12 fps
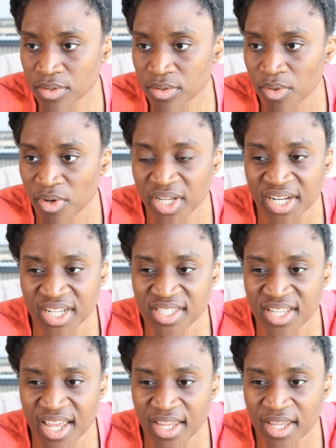what can I
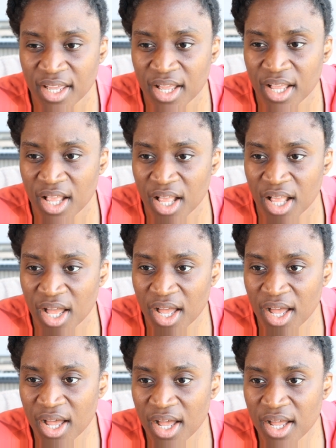say,
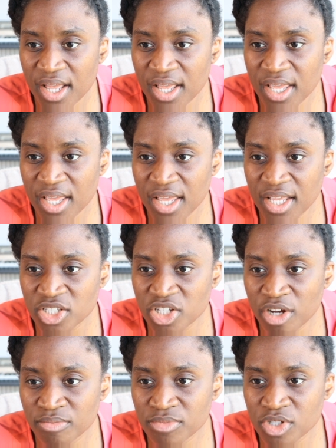in
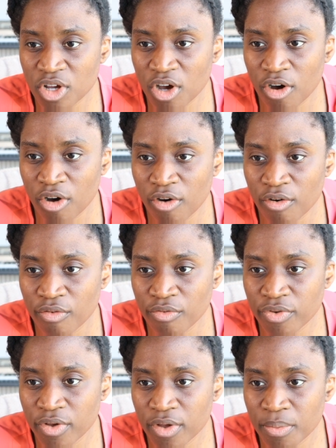terms of
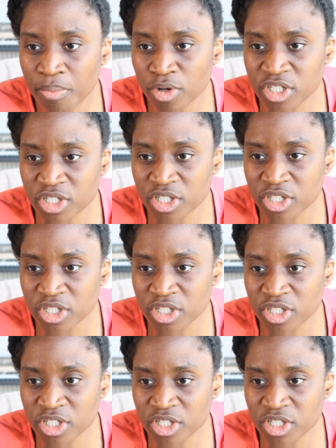
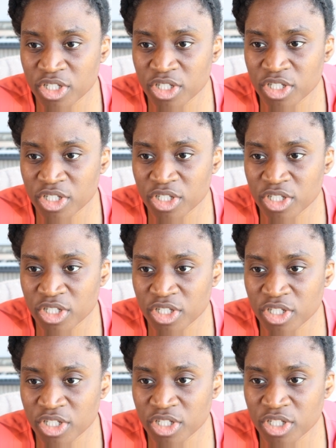portability,
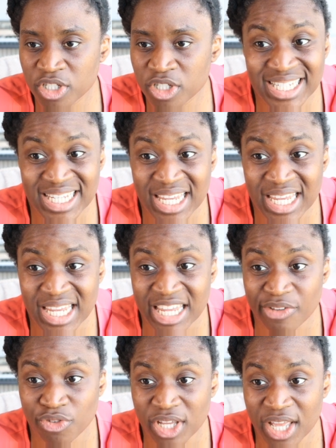durability,
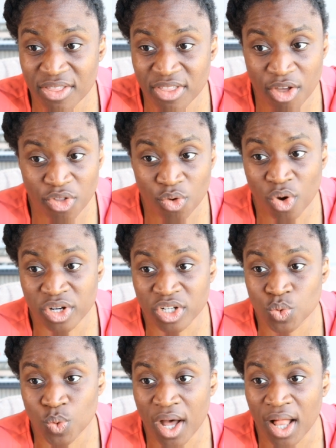if you get the other one as
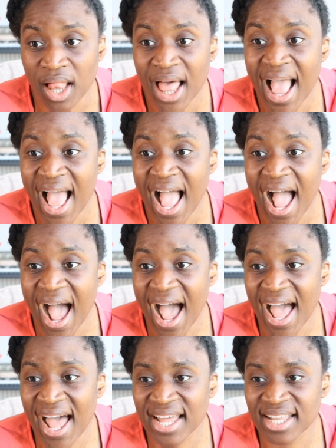well.
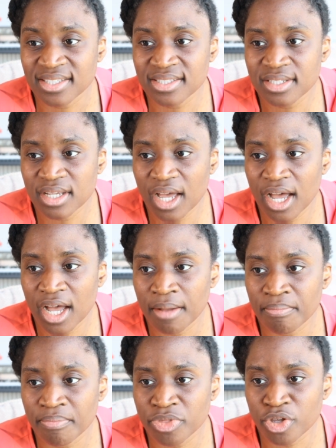And
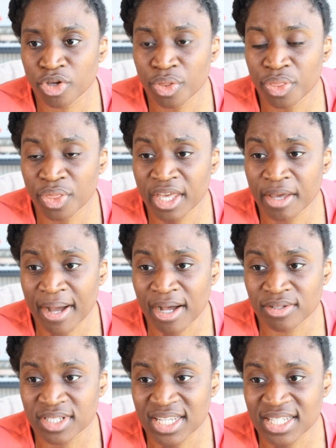the good thing
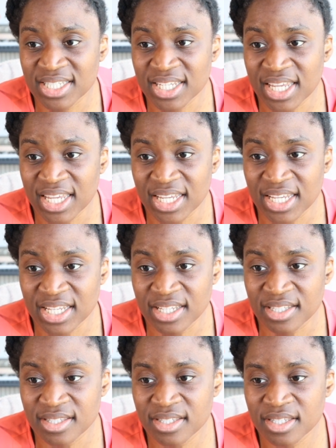about it
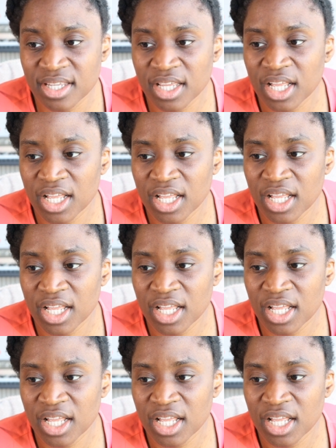is
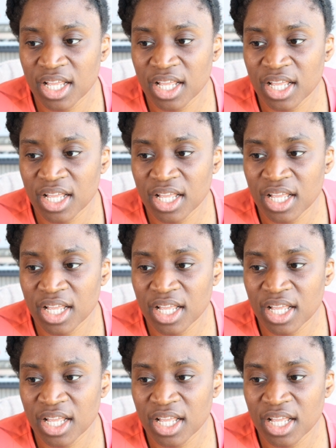you